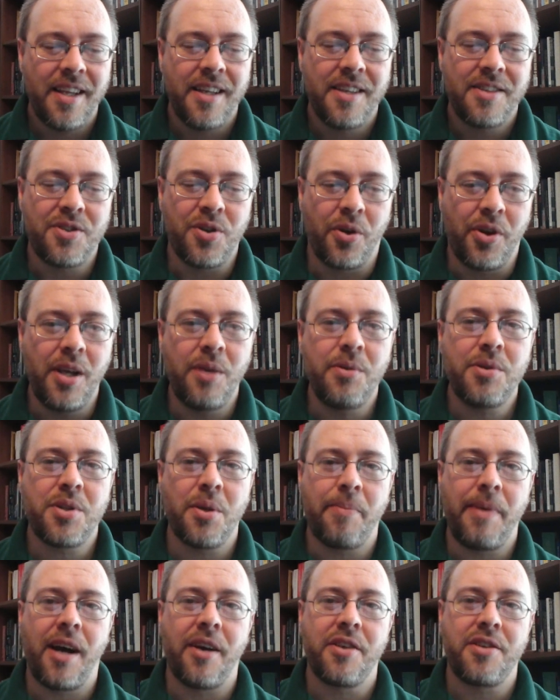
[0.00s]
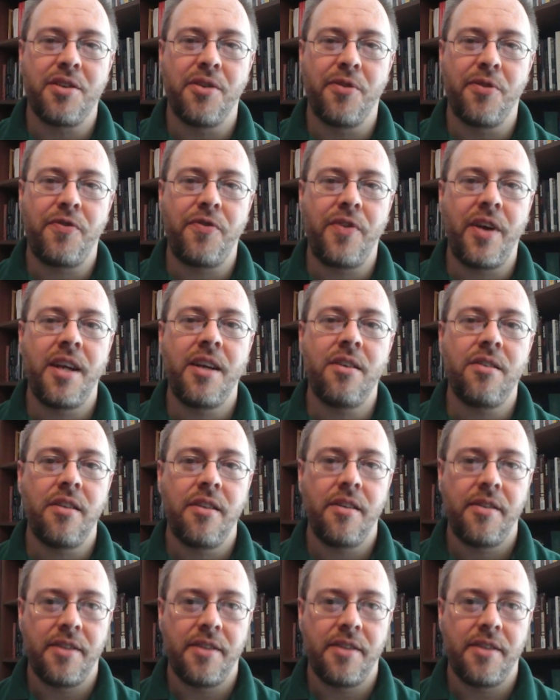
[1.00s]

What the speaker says: So he was about to fail